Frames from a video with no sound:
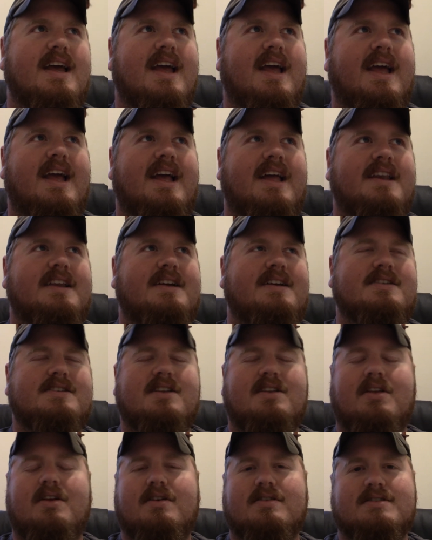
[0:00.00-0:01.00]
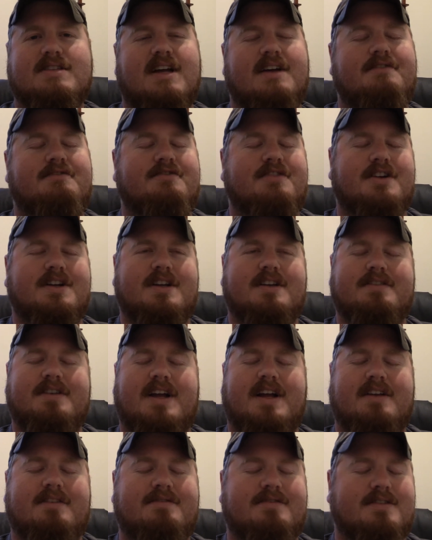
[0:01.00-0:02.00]
And he's a longtime friend I've
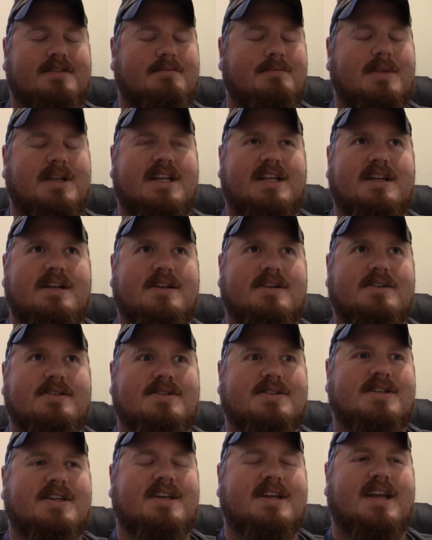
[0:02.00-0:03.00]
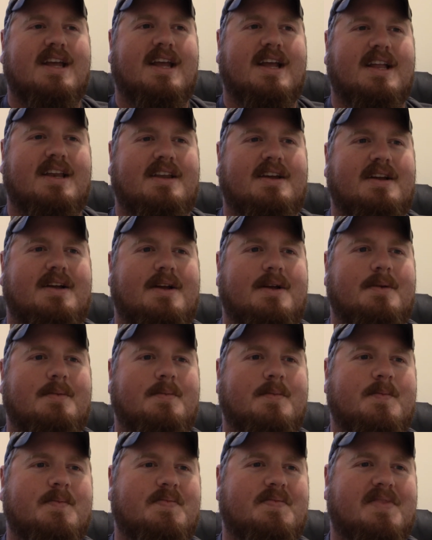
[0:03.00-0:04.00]
had for many years. And
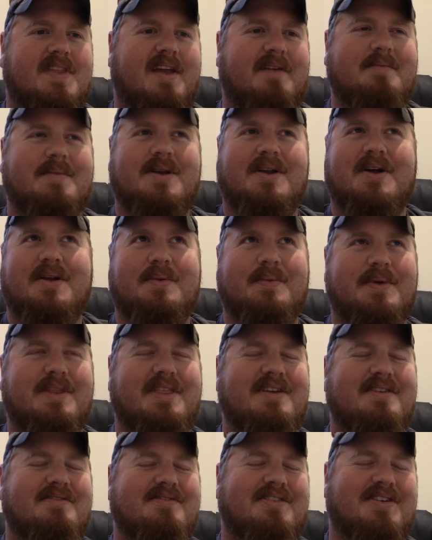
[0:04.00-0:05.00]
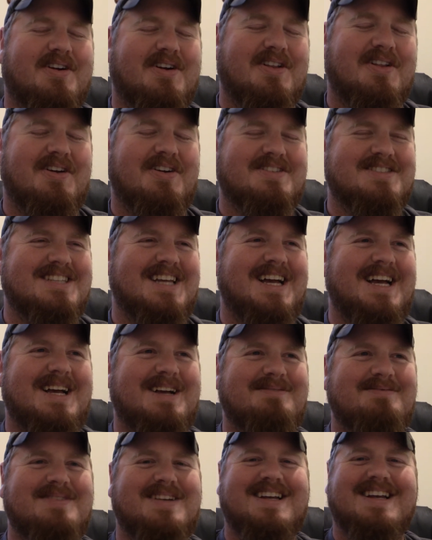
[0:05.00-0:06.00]
I've been hunting with him for a long
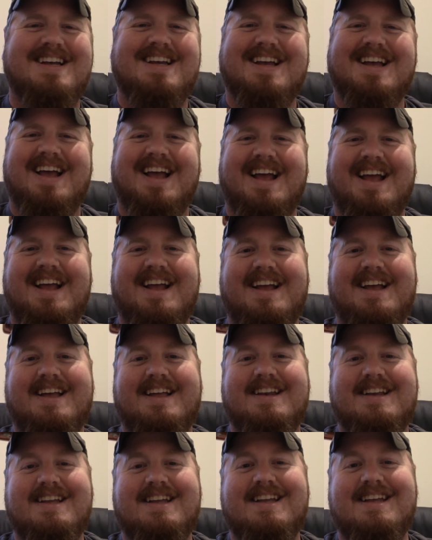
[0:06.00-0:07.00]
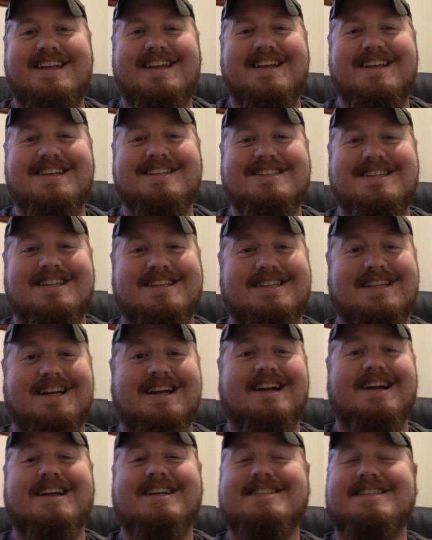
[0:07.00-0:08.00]
time. And he is
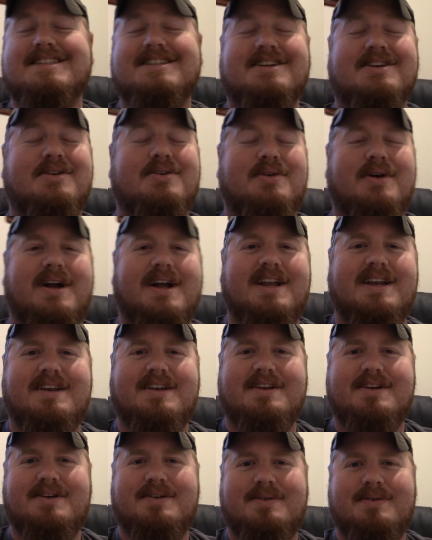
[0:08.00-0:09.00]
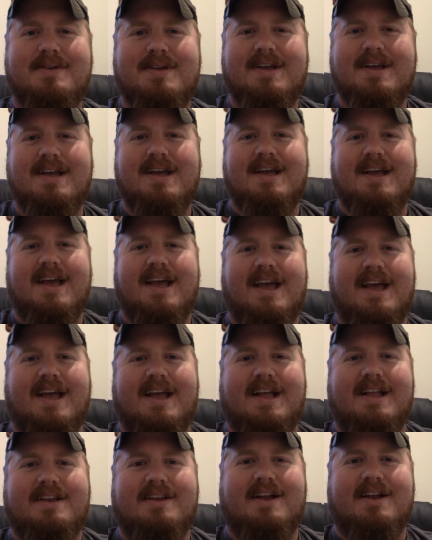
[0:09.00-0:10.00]
hilarious. He's a great dude.
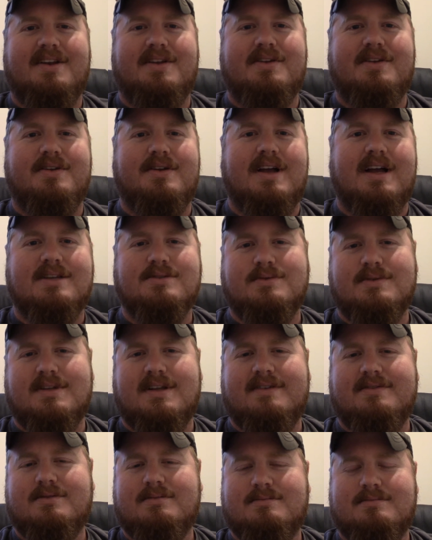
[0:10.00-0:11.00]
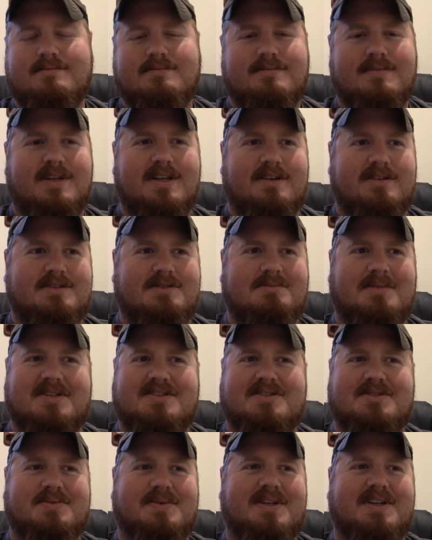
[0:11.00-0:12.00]
And I know you guys will love him, you know, as
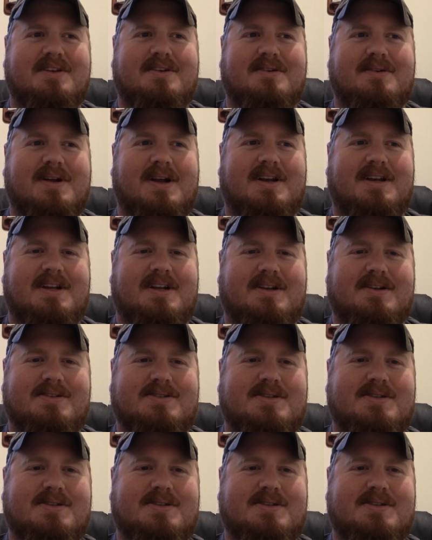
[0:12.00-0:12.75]
much as we do around here.